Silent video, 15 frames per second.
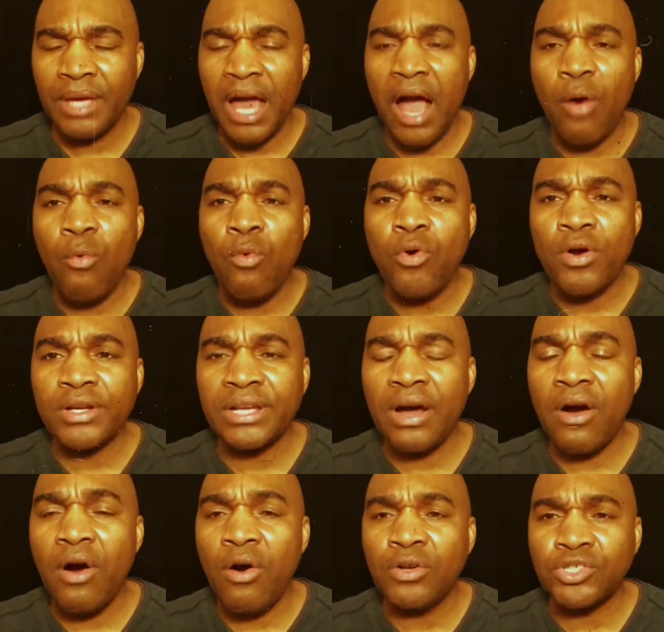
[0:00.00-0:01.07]
I worked
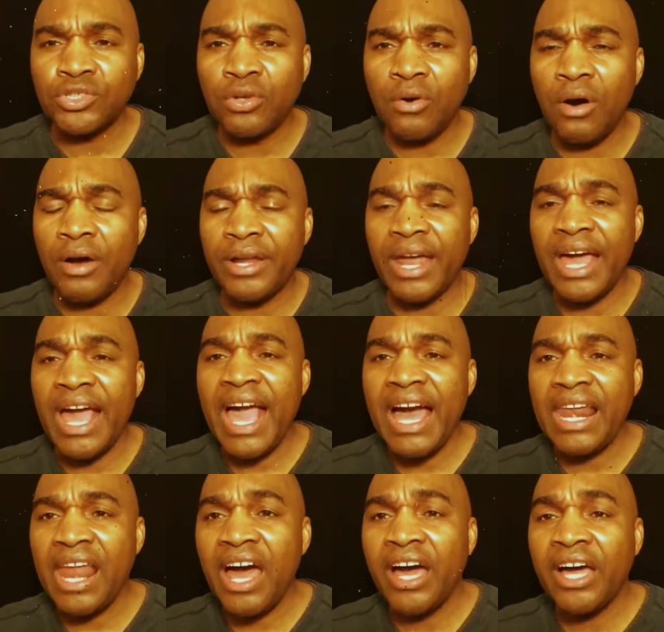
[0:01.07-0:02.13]
also on the
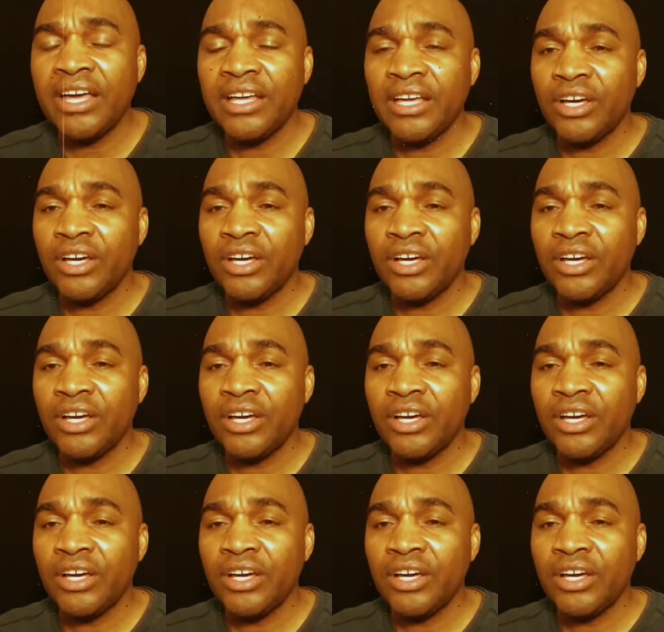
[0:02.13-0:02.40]
Allied